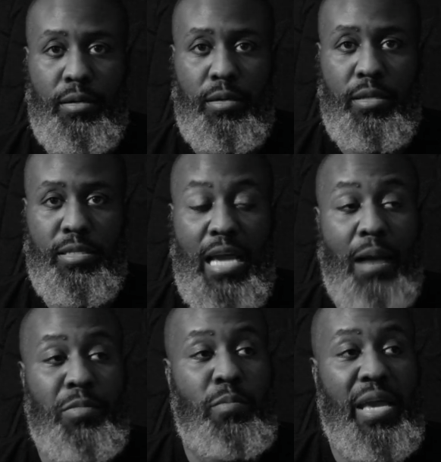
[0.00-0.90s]
It's
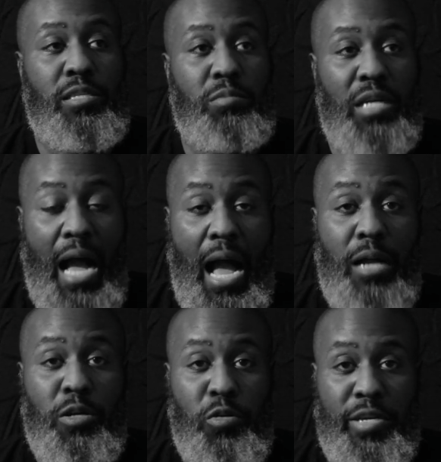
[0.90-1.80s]
time to make some
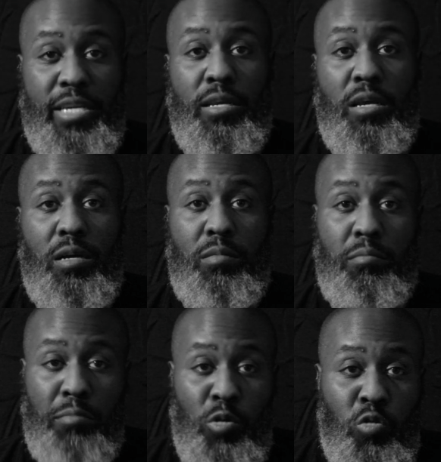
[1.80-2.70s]
concrete
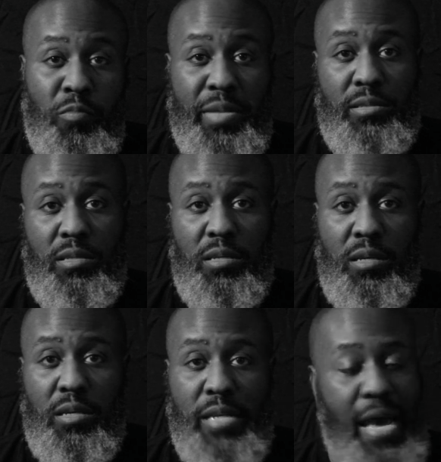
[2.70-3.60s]
movements,
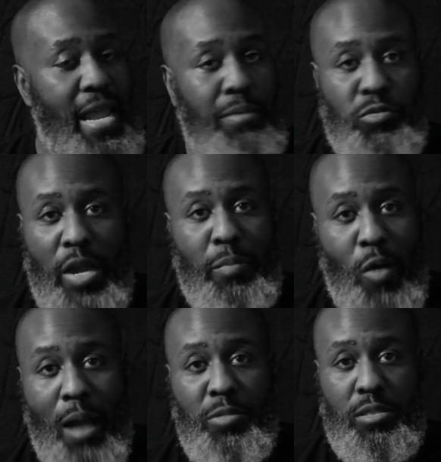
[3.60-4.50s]
not abstract
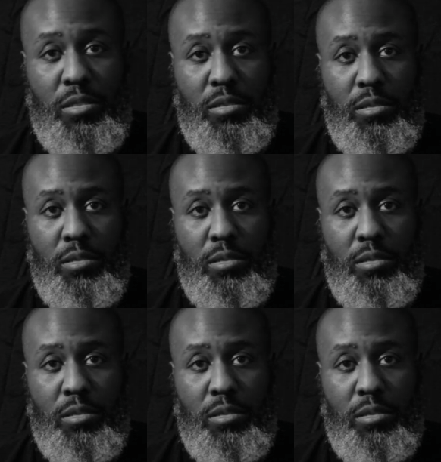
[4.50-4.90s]
promises.